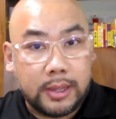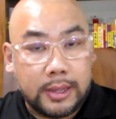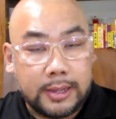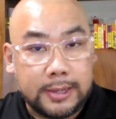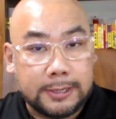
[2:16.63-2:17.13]

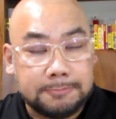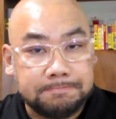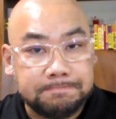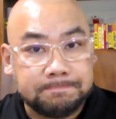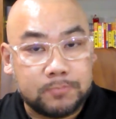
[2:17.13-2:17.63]

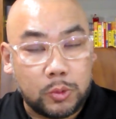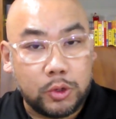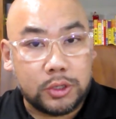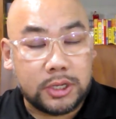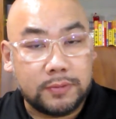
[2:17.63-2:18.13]
We're
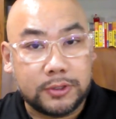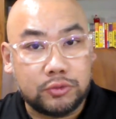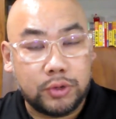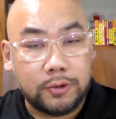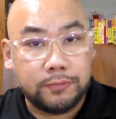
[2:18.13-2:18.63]
going to cover
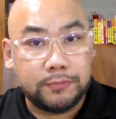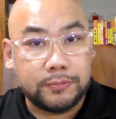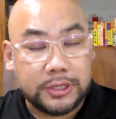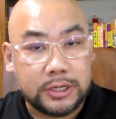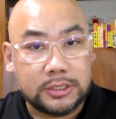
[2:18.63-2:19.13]
12
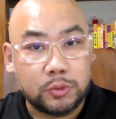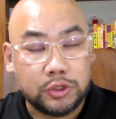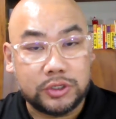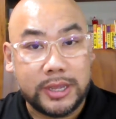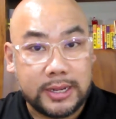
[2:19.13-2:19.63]
years, which
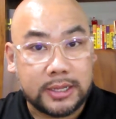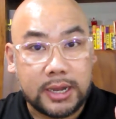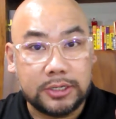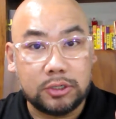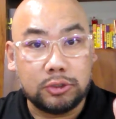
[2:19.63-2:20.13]
is 8
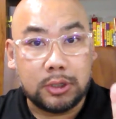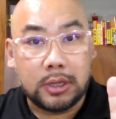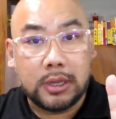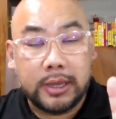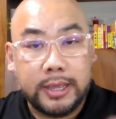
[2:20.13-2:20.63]
cardinals.
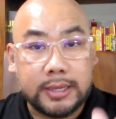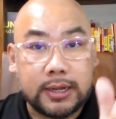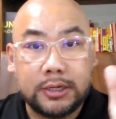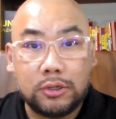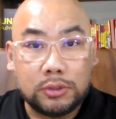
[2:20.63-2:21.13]
8
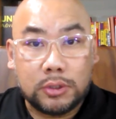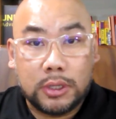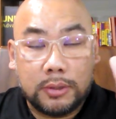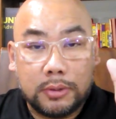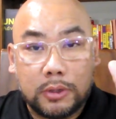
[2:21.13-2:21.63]
cardinals,
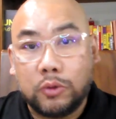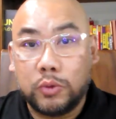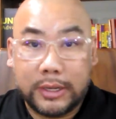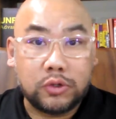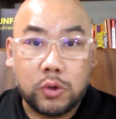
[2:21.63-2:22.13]
you
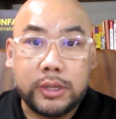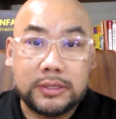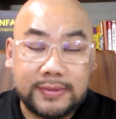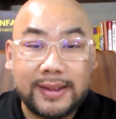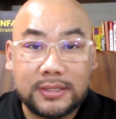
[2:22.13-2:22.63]
guys call it
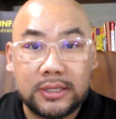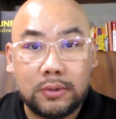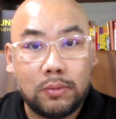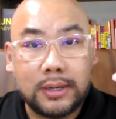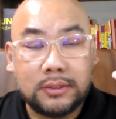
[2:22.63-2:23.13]
sector.
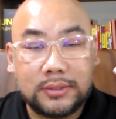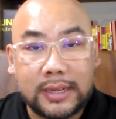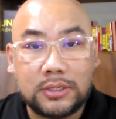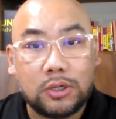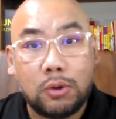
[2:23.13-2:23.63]
One
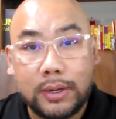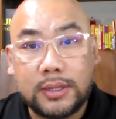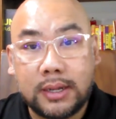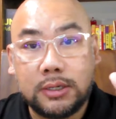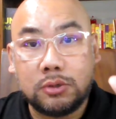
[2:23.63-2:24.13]
sector or one
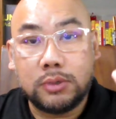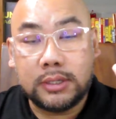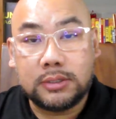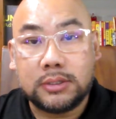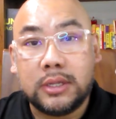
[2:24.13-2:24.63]
cardinal,
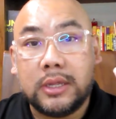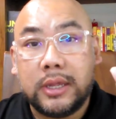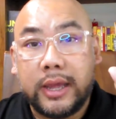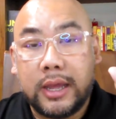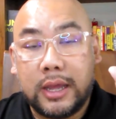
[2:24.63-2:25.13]
it's
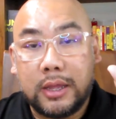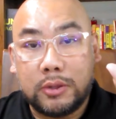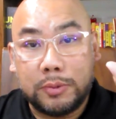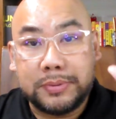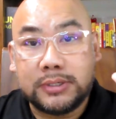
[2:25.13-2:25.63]

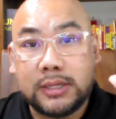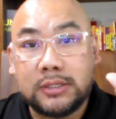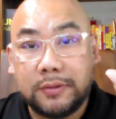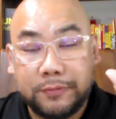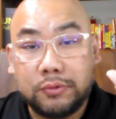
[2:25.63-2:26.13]
represents
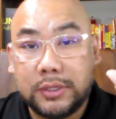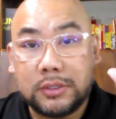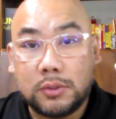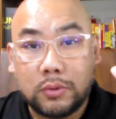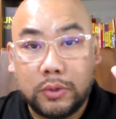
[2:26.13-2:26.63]
a few things.